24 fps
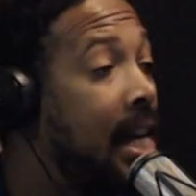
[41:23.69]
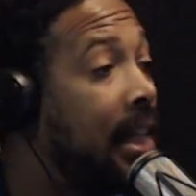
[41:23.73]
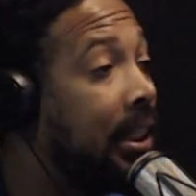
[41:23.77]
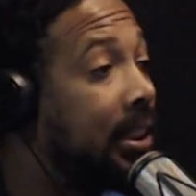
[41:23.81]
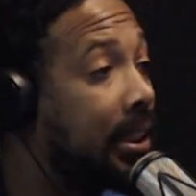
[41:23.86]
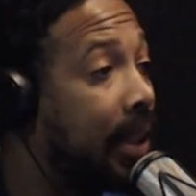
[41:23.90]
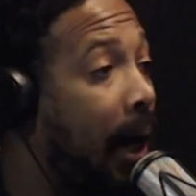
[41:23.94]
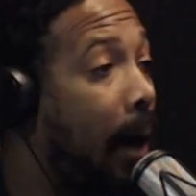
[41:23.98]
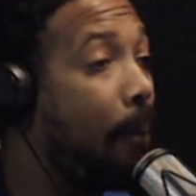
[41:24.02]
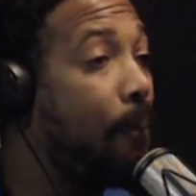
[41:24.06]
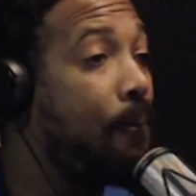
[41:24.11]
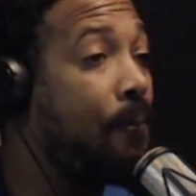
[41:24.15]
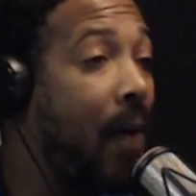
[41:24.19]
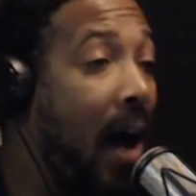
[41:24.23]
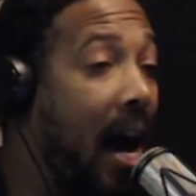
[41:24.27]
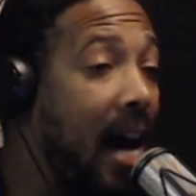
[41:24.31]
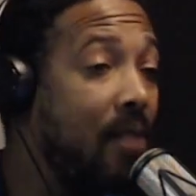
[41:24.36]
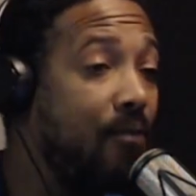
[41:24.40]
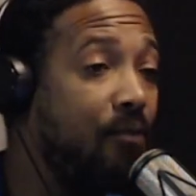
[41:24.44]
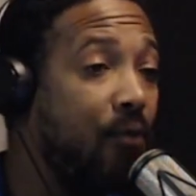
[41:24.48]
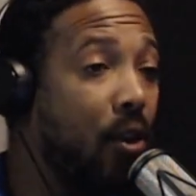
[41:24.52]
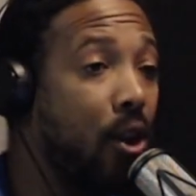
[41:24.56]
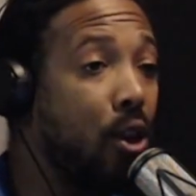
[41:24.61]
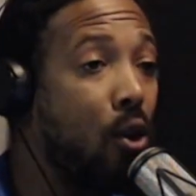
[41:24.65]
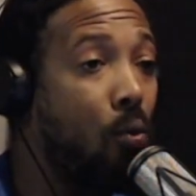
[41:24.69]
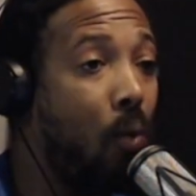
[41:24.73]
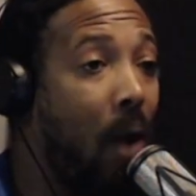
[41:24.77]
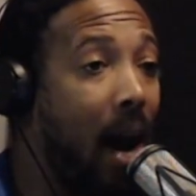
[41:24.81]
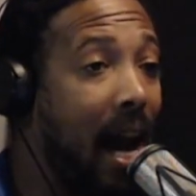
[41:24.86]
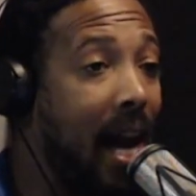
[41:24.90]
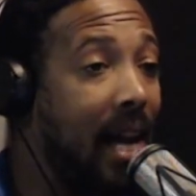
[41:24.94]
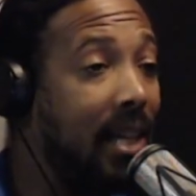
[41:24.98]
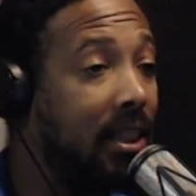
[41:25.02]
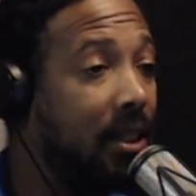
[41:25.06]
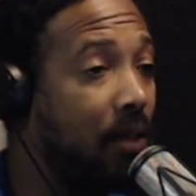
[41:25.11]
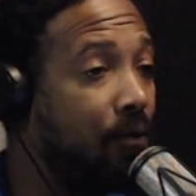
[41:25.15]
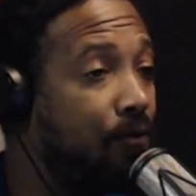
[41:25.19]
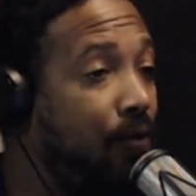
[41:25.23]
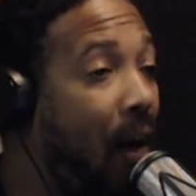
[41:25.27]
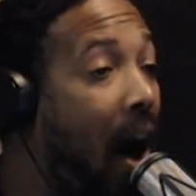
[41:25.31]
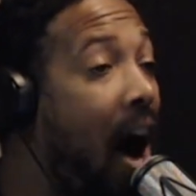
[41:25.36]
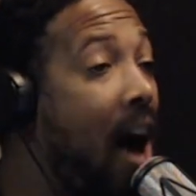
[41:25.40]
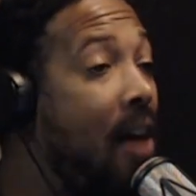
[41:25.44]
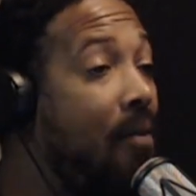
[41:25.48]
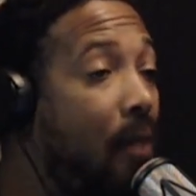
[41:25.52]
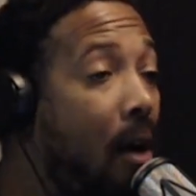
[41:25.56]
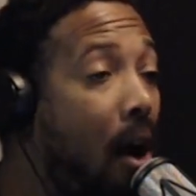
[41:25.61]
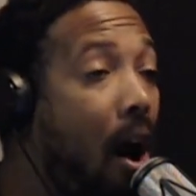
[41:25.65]
Stop fighting for your rights and
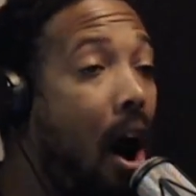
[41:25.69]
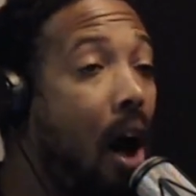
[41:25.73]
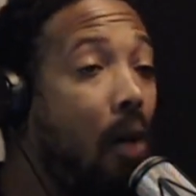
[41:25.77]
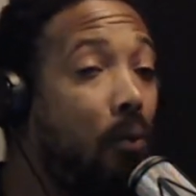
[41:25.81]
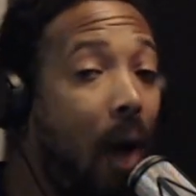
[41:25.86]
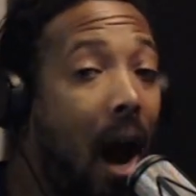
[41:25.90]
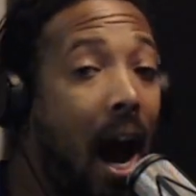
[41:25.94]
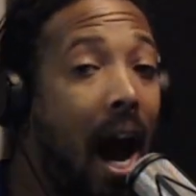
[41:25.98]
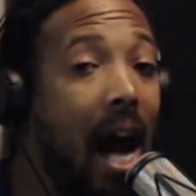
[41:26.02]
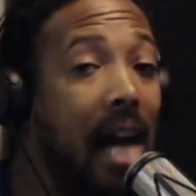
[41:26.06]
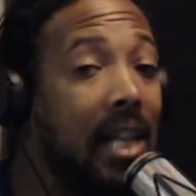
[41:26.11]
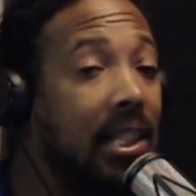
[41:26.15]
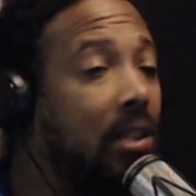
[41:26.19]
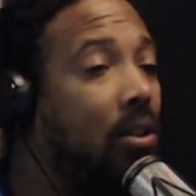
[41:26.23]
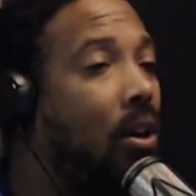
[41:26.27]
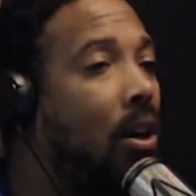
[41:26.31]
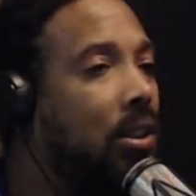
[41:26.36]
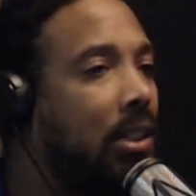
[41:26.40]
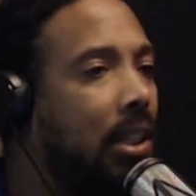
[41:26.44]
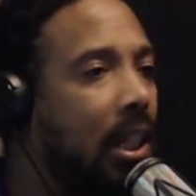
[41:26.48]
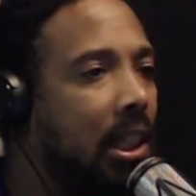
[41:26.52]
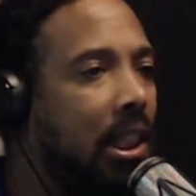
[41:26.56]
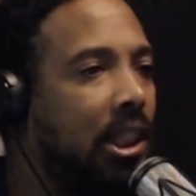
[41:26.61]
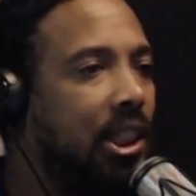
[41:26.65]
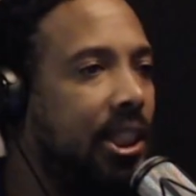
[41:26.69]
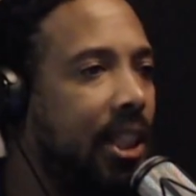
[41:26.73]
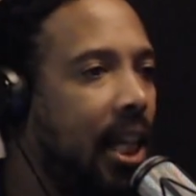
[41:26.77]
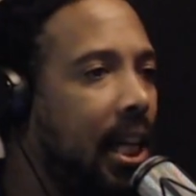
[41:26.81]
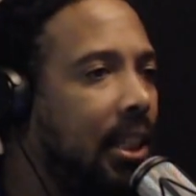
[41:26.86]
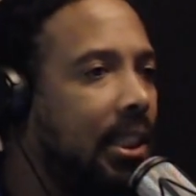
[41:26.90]
fight for our rights and all this other shit.